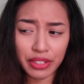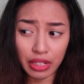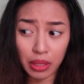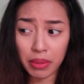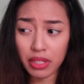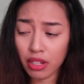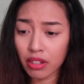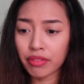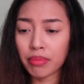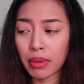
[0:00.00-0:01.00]
It's a little bit
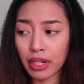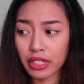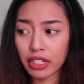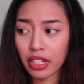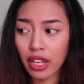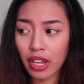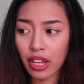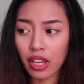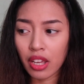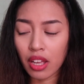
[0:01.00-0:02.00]
tough, but
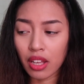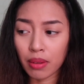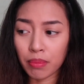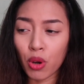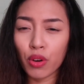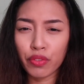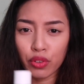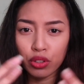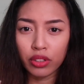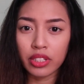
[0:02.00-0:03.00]
um,
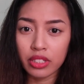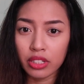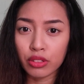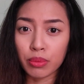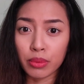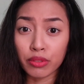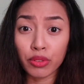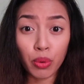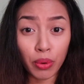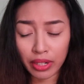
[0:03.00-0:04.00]
overall it does remove
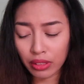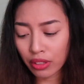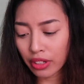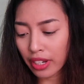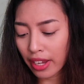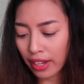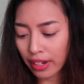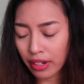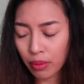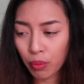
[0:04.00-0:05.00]
quite a lot
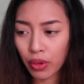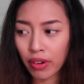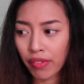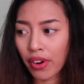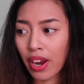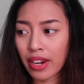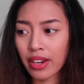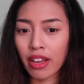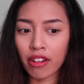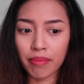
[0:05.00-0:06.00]
and whenever I
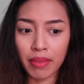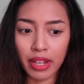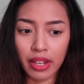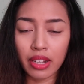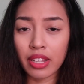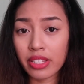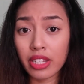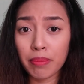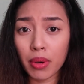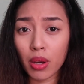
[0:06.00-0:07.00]
didn't have my
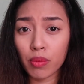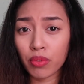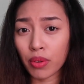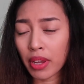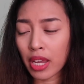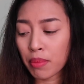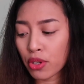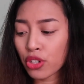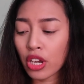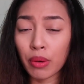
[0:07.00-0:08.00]
cleansing balm from
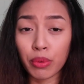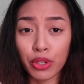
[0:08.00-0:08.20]
Heimish, I